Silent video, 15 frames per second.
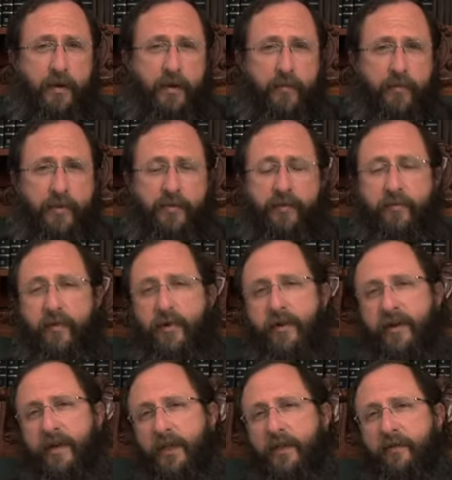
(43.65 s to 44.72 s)
The month of Mar
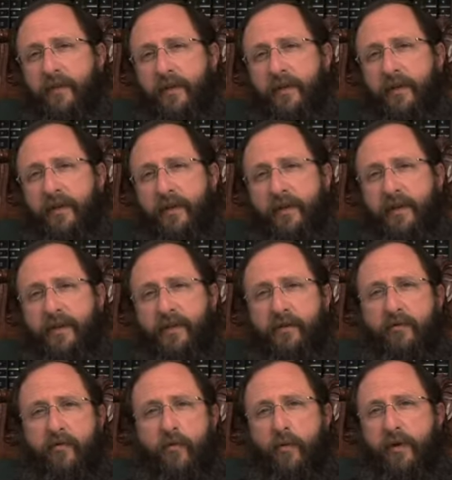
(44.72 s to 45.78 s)
Cheshvan is
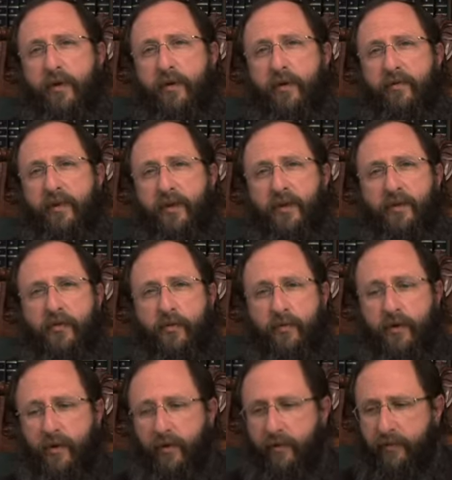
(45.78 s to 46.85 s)
devoid of any
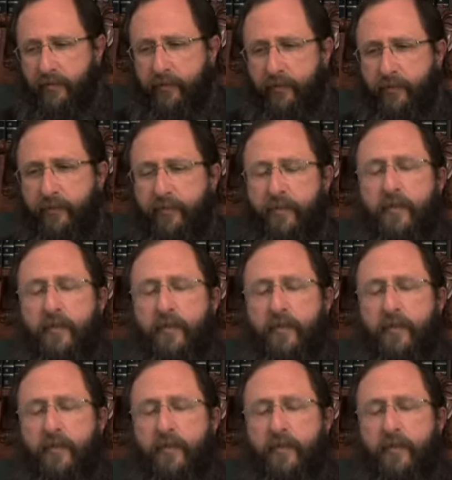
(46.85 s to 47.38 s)
sort of